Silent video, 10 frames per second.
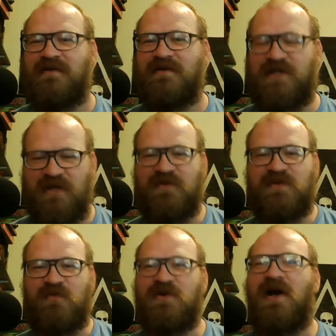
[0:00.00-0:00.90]
she was
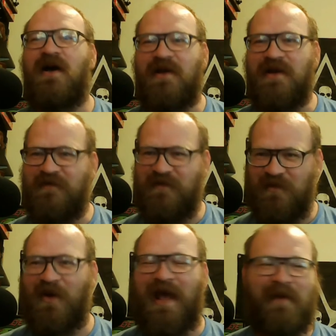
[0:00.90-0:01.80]
more talkative and
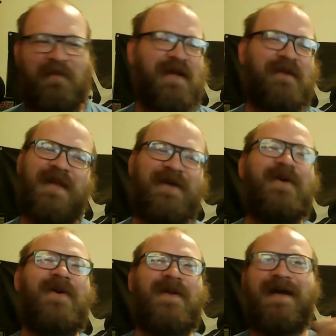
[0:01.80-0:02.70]
more happy. I'm like,
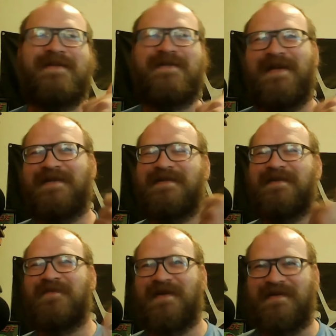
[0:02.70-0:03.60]
good, I changed
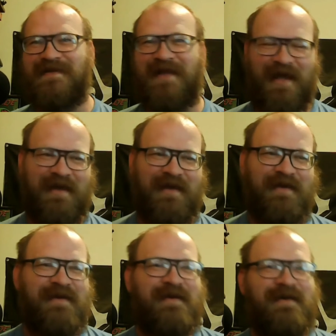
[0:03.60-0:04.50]
somebody's day,
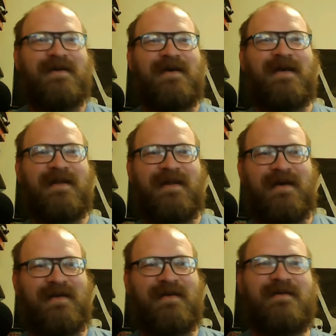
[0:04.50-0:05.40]
and uh,
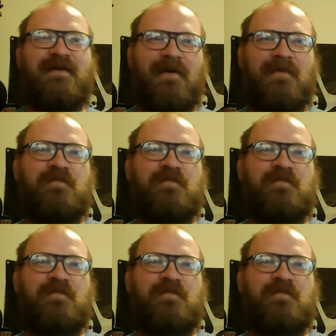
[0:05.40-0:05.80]
you know,